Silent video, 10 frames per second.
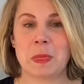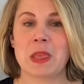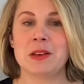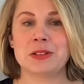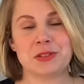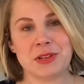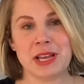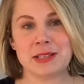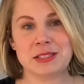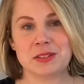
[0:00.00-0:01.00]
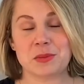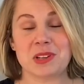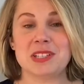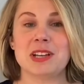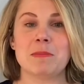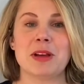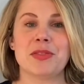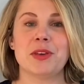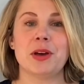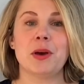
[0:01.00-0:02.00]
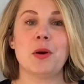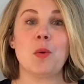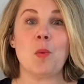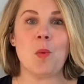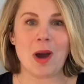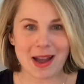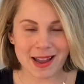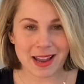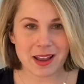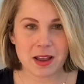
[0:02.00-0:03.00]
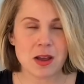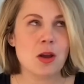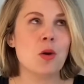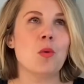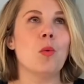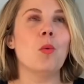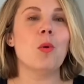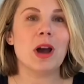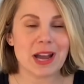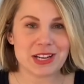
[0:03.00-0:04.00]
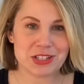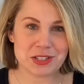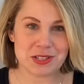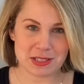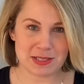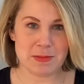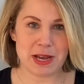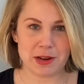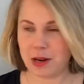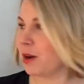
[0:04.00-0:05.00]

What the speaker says: So next, we're going to talk about the why. Why should this matter?